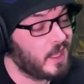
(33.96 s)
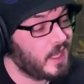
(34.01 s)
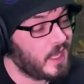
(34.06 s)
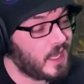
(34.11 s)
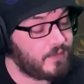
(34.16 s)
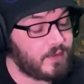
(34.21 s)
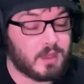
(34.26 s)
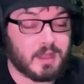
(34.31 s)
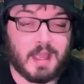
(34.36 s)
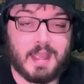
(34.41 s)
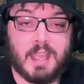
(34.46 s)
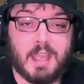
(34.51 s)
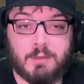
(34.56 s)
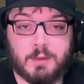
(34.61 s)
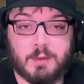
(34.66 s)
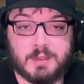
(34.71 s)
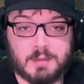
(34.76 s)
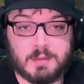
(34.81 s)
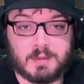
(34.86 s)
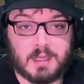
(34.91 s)
If you like
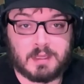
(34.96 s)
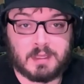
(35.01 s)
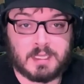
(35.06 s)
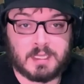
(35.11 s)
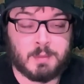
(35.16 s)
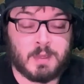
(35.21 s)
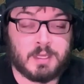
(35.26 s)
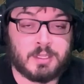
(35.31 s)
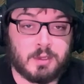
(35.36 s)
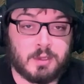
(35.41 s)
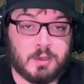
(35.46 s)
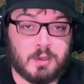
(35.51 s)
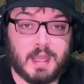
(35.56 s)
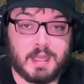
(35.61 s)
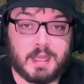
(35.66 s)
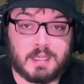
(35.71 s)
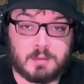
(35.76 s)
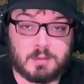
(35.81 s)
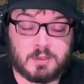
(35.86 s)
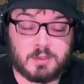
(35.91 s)
helpful tips like this, make sure you
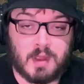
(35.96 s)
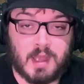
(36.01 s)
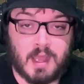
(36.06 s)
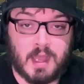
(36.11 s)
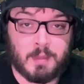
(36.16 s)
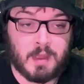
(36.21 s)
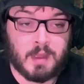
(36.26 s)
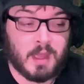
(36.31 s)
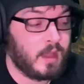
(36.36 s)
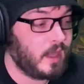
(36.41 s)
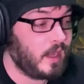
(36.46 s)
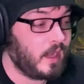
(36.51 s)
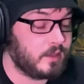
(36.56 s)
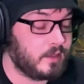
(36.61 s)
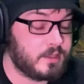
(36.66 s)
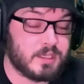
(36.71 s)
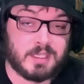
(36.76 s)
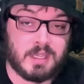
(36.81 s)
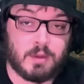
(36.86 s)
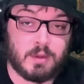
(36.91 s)
like and subscribe, and
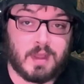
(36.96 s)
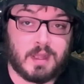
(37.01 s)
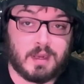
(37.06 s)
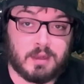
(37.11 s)
let's just get right